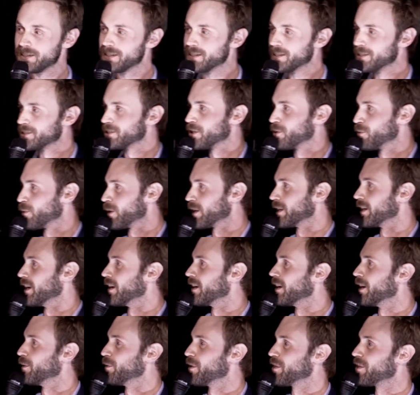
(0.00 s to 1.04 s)
Things aren't working
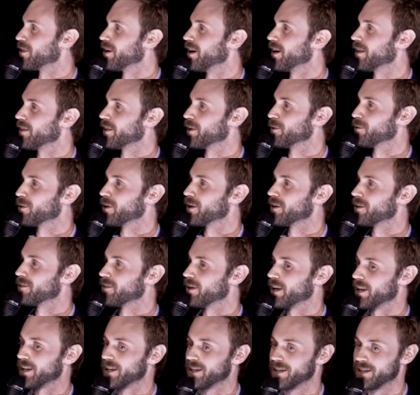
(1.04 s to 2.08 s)
out how we thought they were,
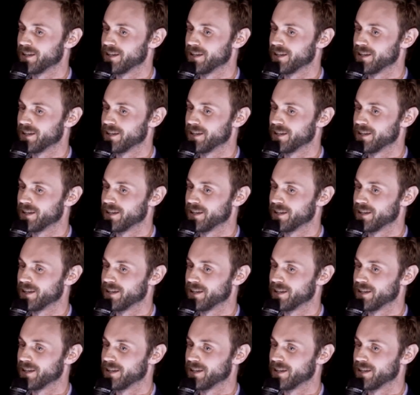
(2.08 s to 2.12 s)
right?